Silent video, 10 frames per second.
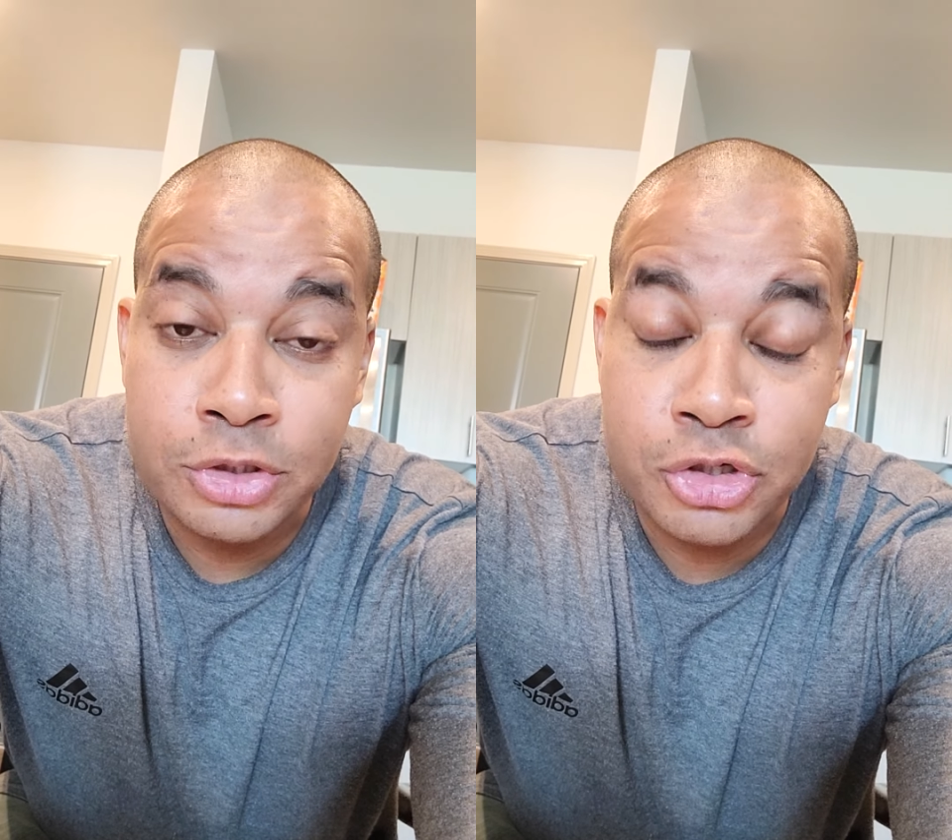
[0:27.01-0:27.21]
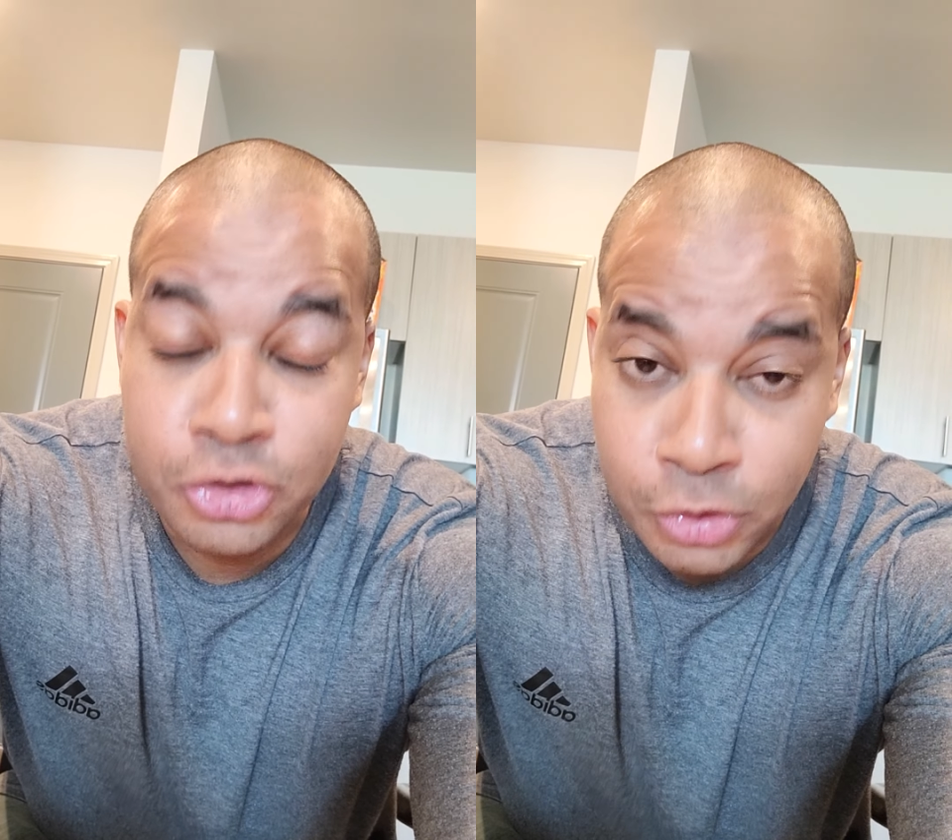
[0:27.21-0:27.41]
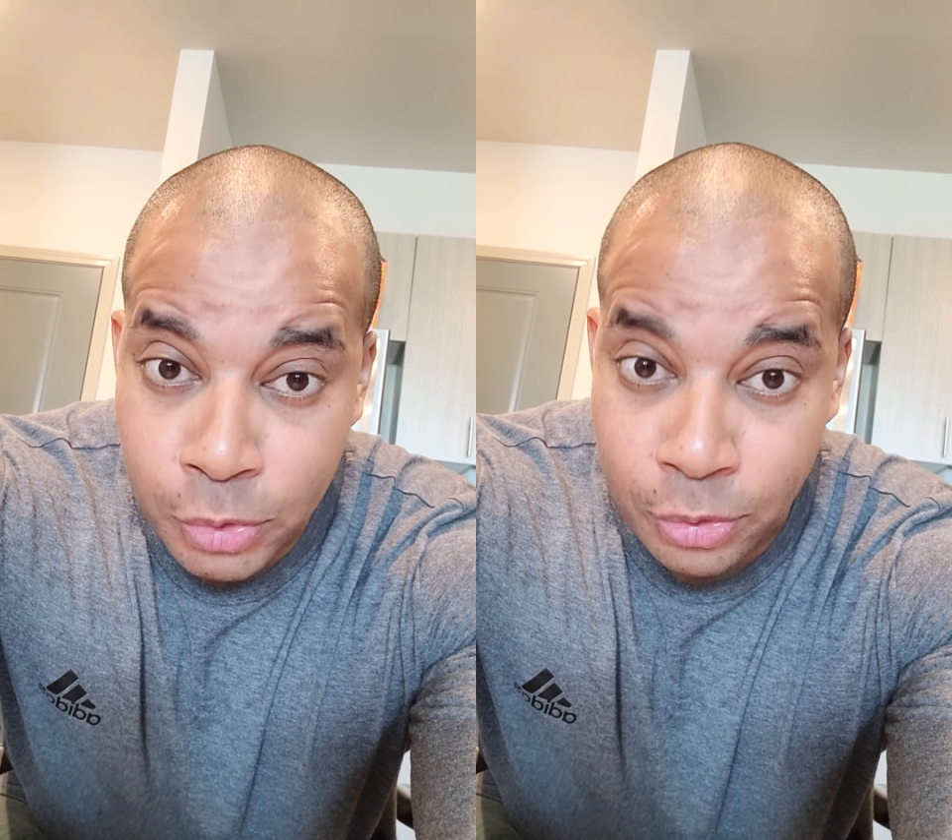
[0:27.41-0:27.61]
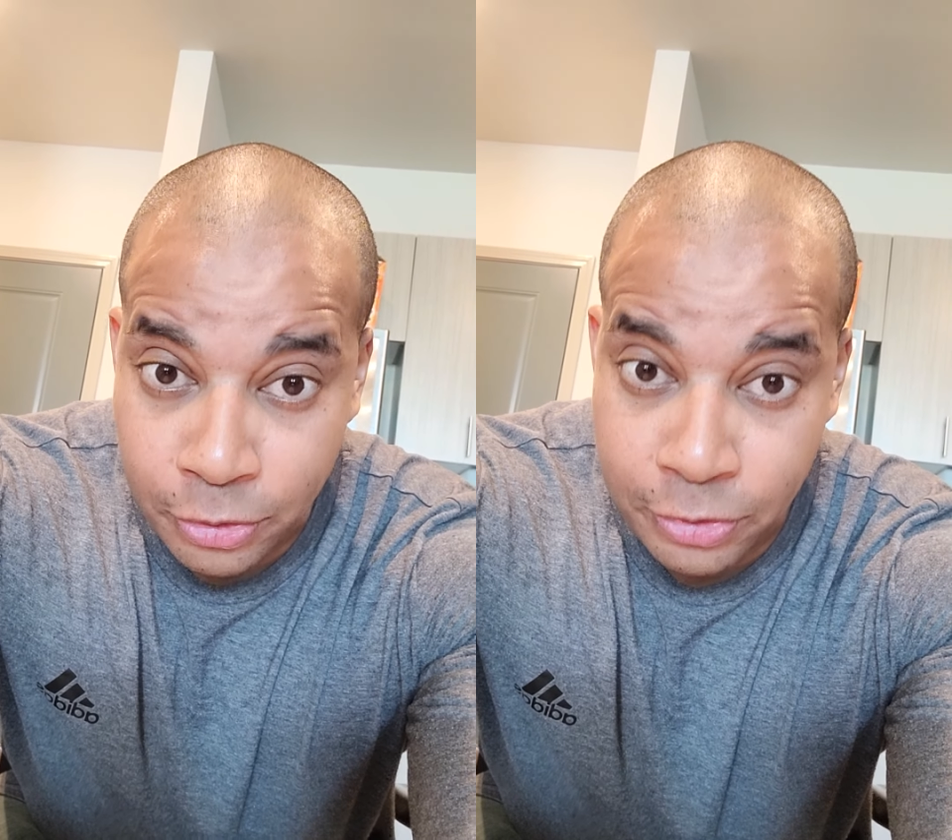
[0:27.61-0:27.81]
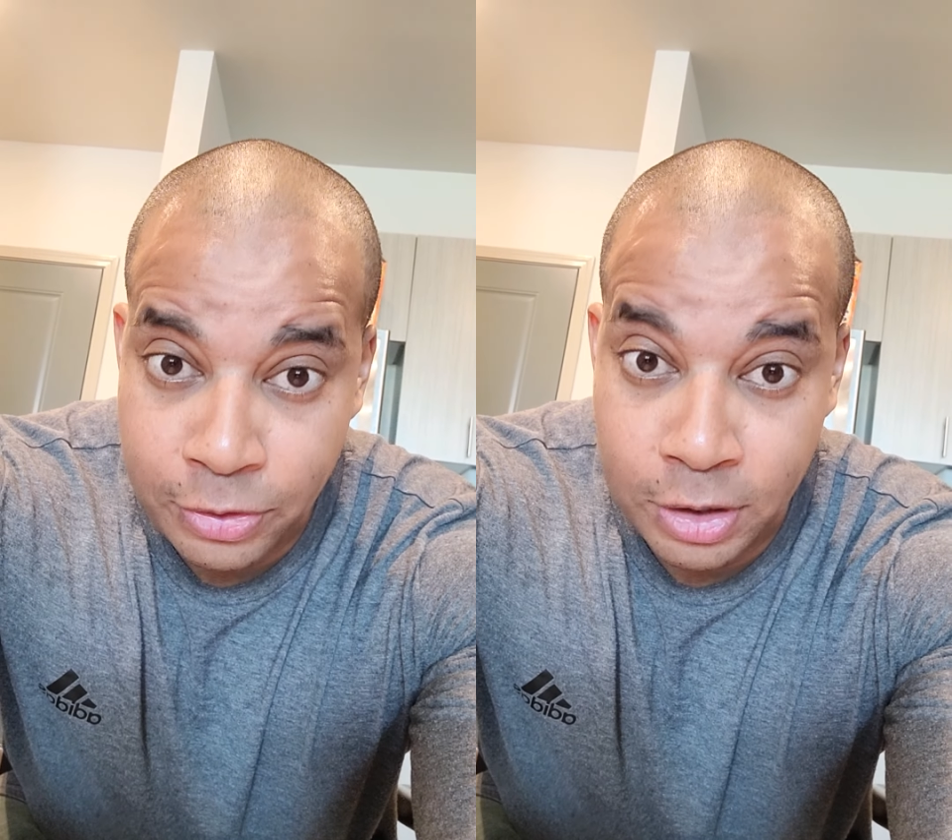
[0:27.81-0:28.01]

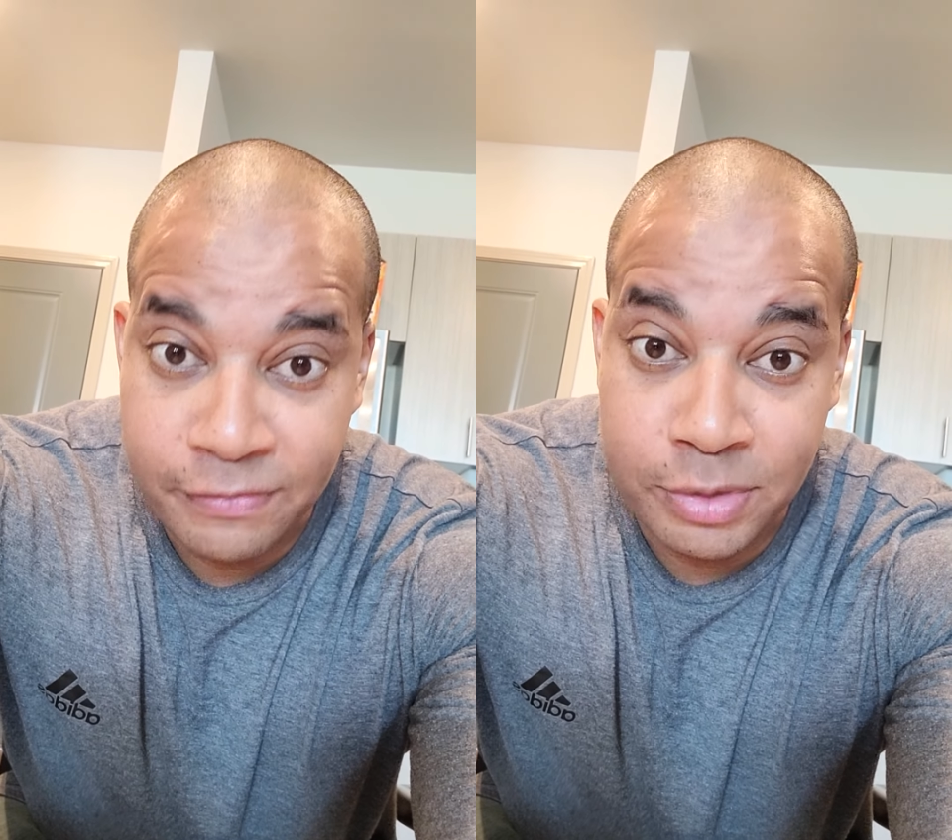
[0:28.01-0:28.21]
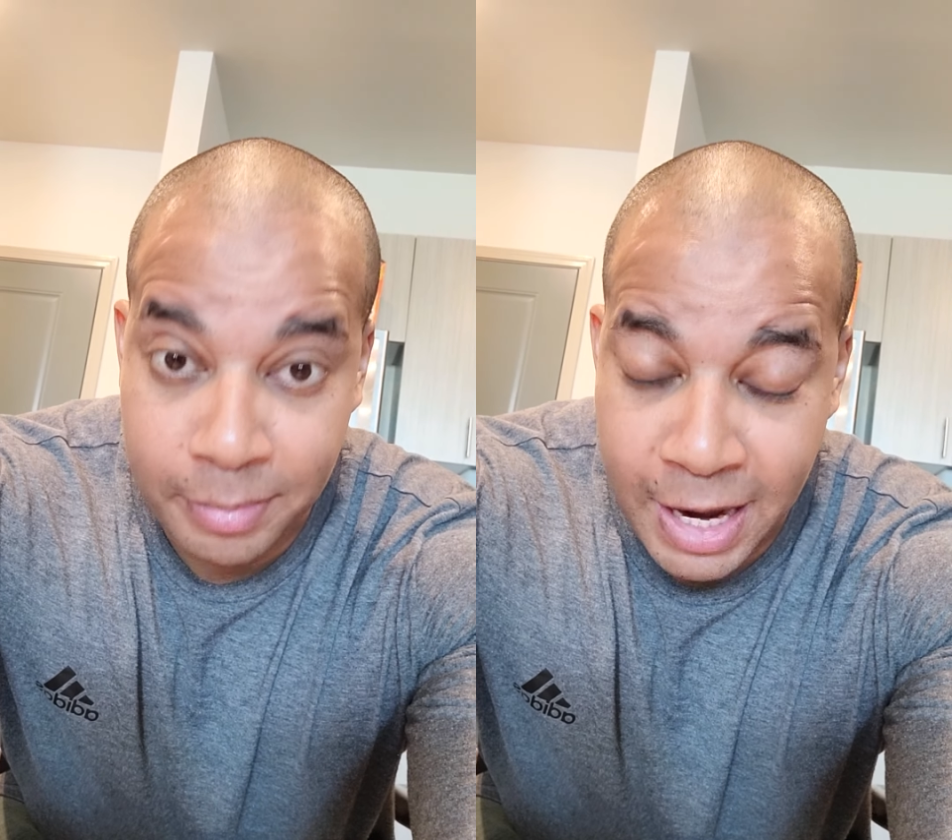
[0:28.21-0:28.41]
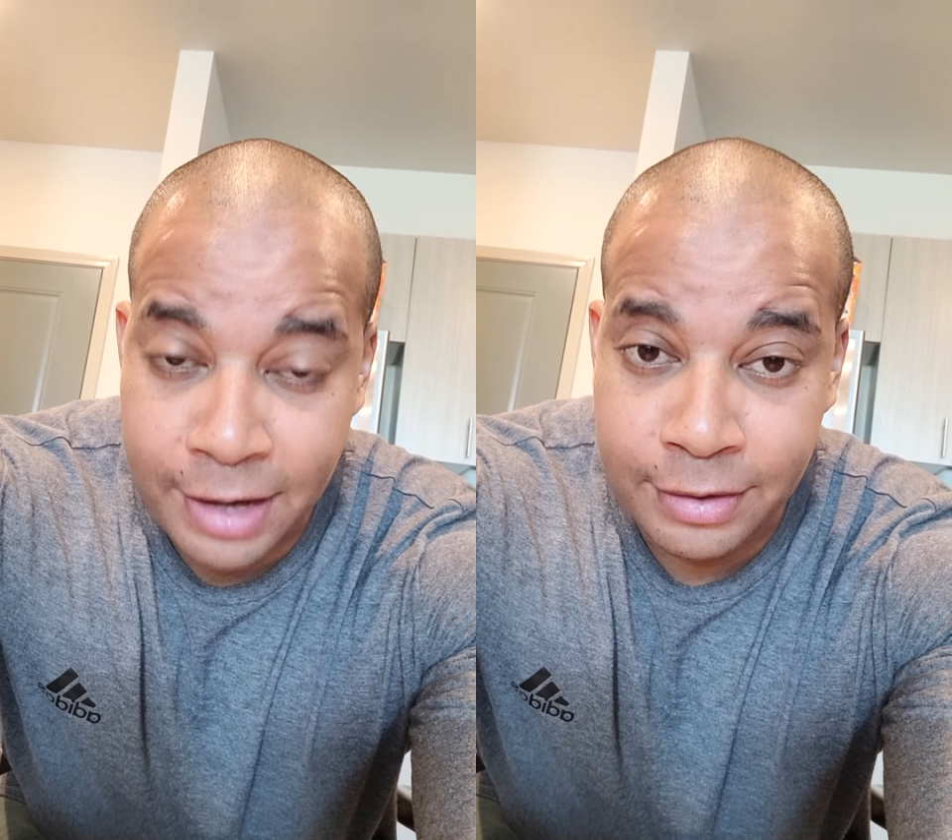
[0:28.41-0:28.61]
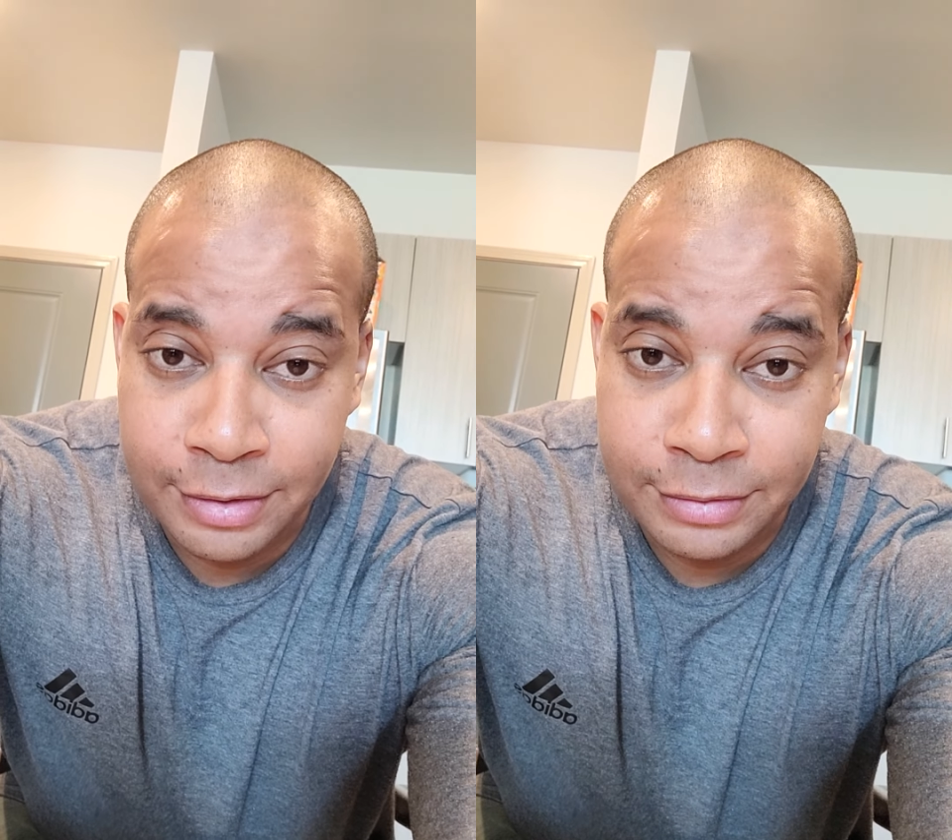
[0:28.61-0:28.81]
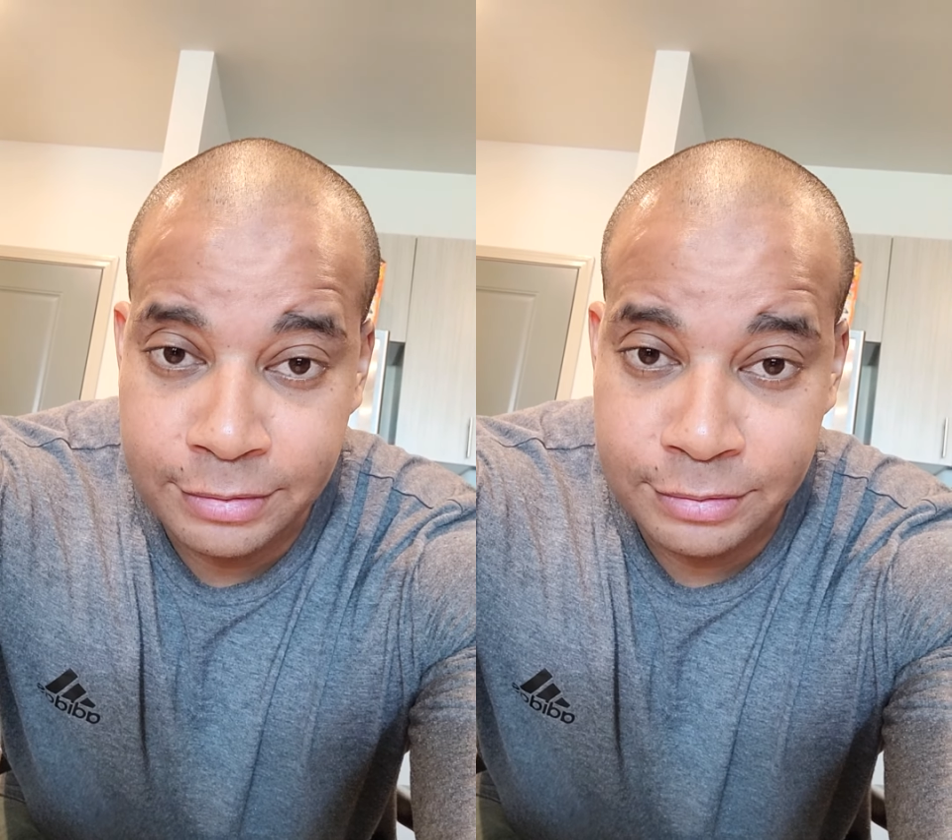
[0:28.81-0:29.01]
truth of the matter